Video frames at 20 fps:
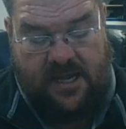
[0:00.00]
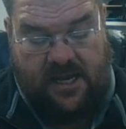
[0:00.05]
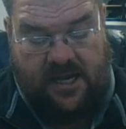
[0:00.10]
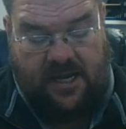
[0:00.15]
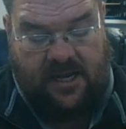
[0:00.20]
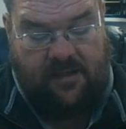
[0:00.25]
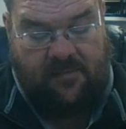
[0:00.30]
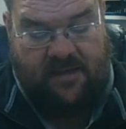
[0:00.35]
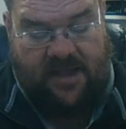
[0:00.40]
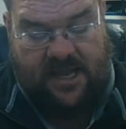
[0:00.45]
And
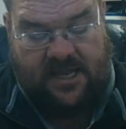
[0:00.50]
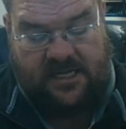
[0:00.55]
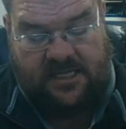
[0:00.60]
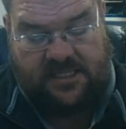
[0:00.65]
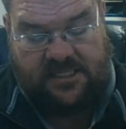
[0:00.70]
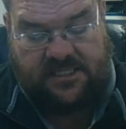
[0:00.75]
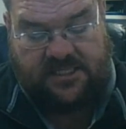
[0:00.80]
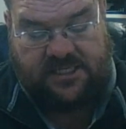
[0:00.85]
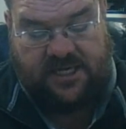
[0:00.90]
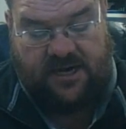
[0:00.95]
he
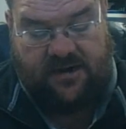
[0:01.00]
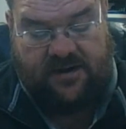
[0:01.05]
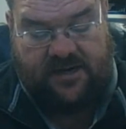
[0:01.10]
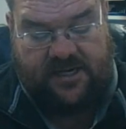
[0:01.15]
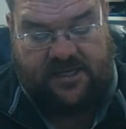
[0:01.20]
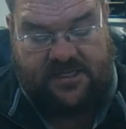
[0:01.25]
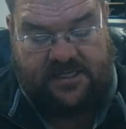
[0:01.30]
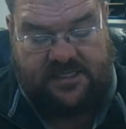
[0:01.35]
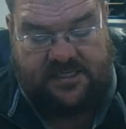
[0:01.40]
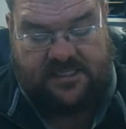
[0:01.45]
commanded the
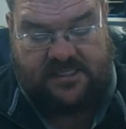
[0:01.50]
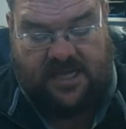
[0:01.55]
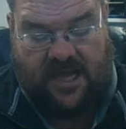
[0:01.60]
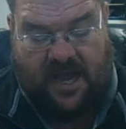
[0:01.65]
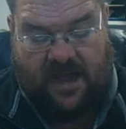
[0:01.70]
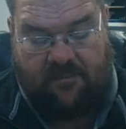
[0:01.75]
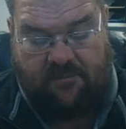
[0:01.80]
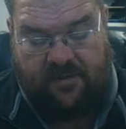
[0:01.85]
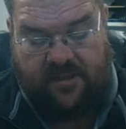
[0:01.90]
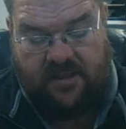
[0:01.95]
chariot to stop,